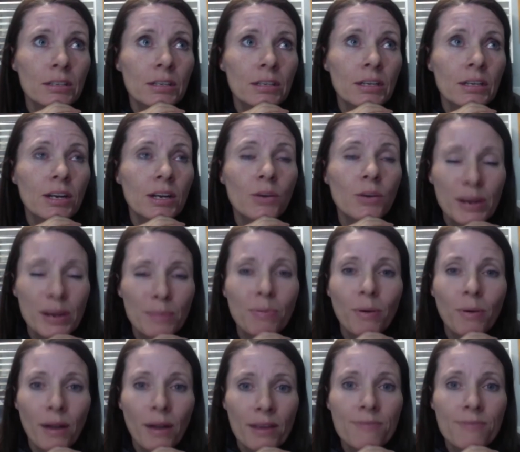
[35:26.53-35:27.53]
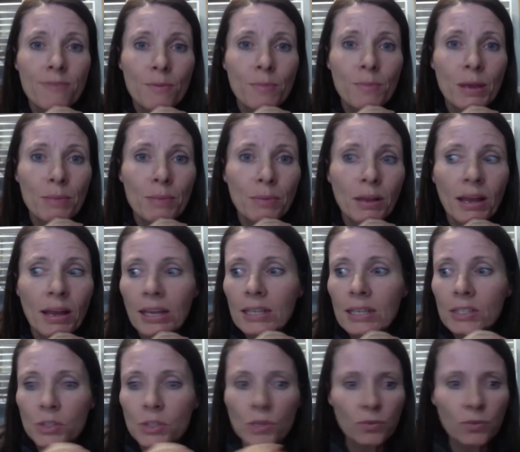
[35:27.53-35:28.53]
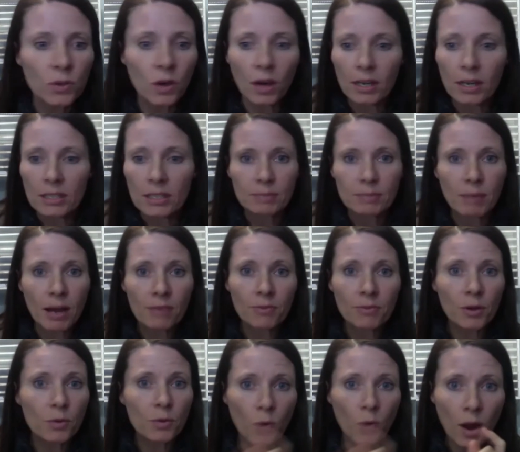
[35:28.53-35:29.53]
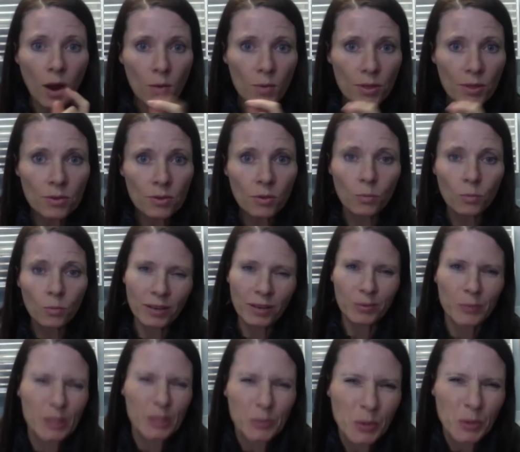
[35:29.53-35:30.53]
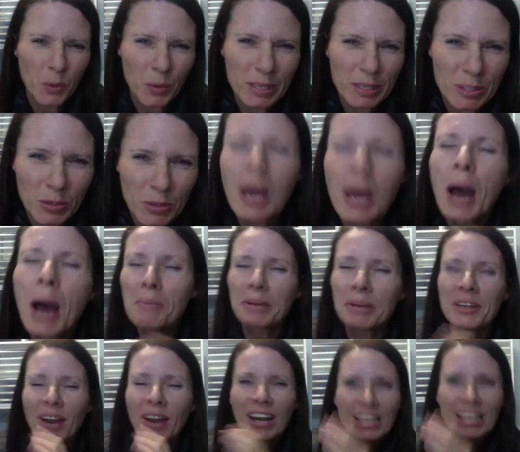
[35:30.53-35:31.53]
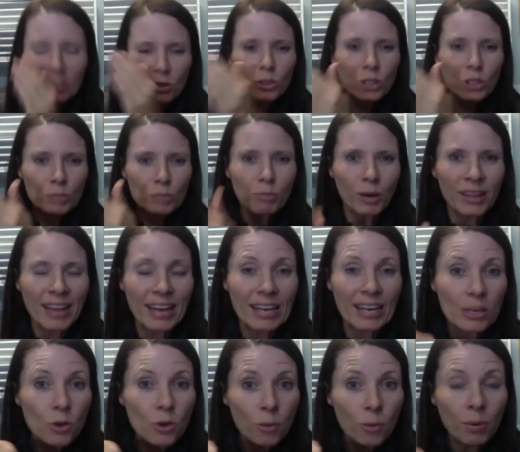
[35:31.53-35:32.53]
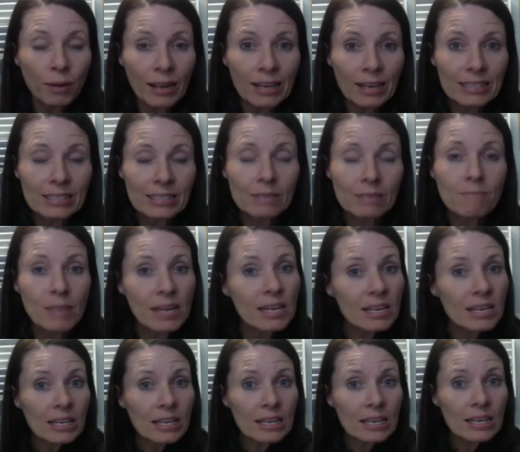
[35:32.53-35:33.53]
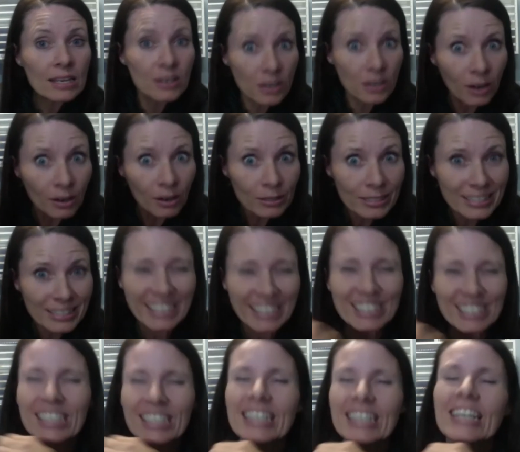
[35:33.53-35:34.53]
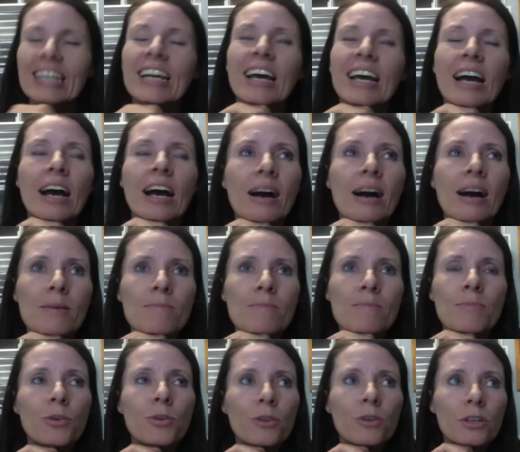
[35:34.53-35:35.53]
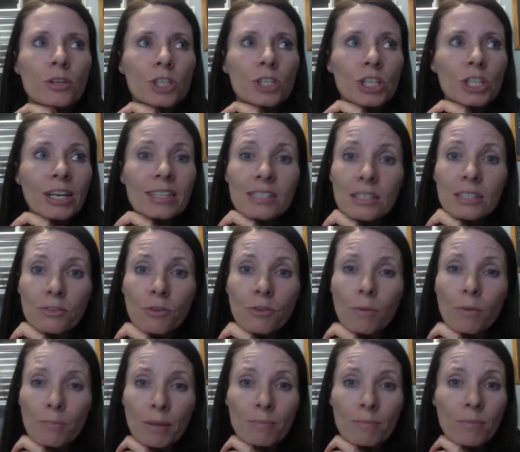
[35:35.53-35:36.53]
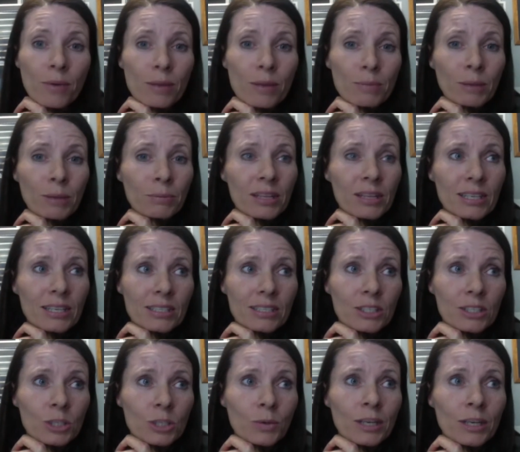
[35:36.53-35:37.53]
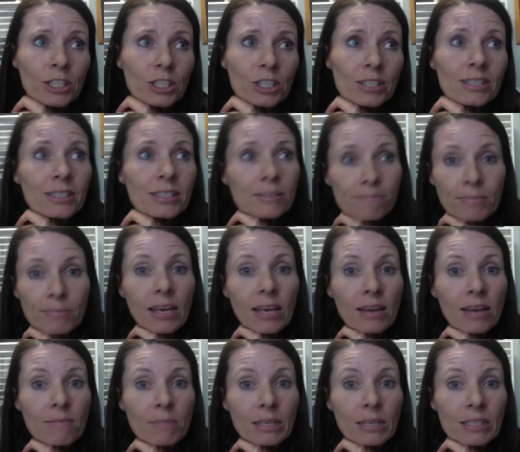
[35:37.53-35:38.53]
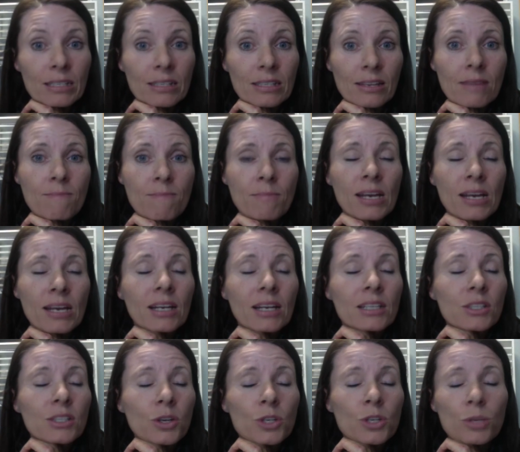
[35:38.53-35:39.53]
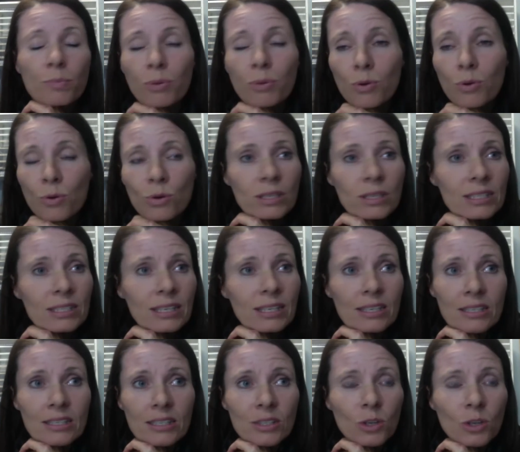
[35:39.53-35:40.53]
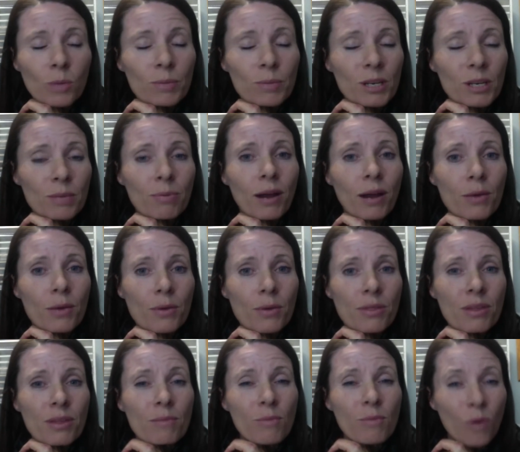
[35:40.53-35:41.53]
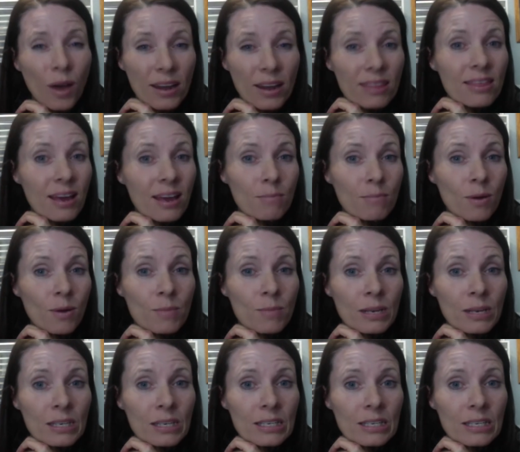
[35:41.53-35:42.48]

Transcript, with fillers: agree to pray for people, unless you've got a smartphone right with you, which we always do, but, you know, unless you're putting that in your prayer list immediately in your notes section, your chances of remembering people and their situations can be slim. So to pause and to stop and to pray with them right in that moment,